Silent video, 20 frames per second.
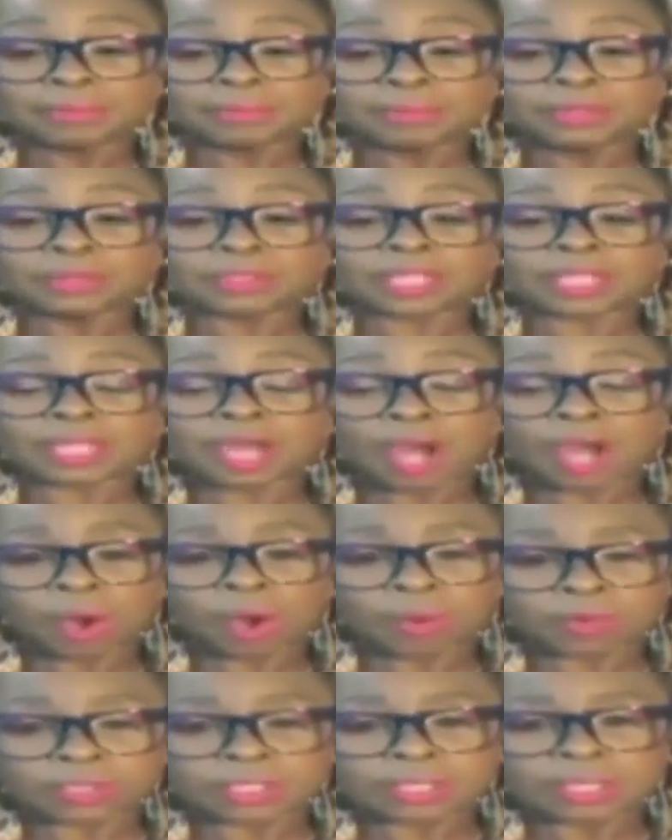the music
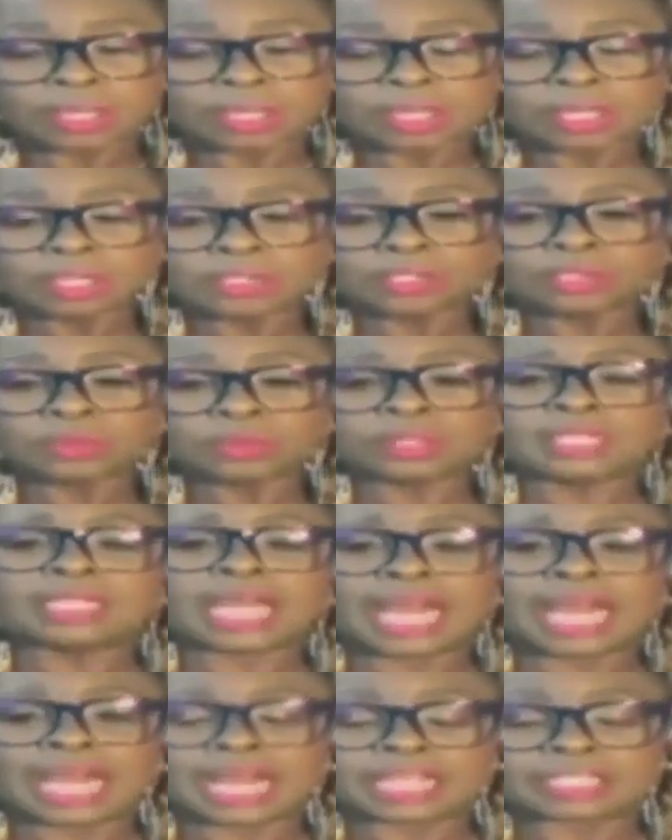out to
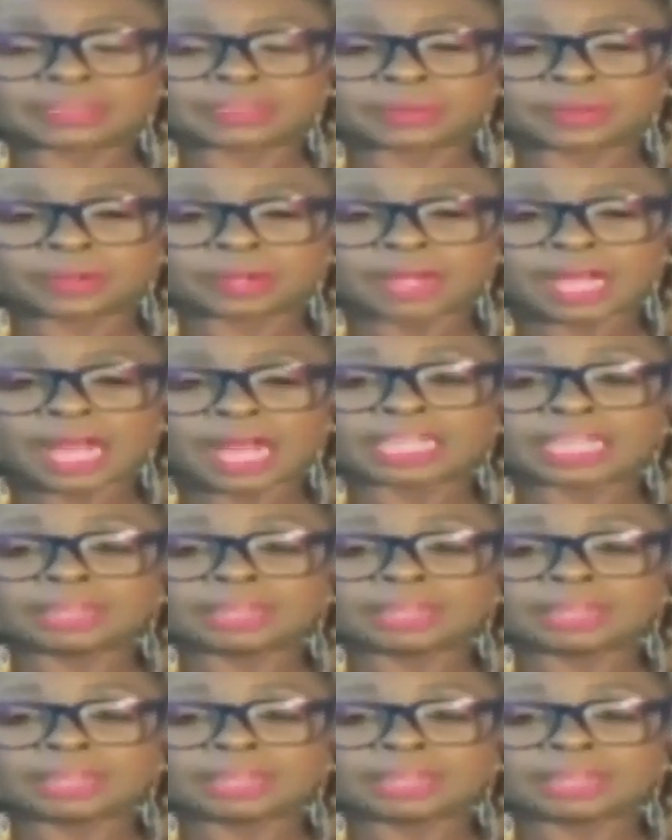the diaspora.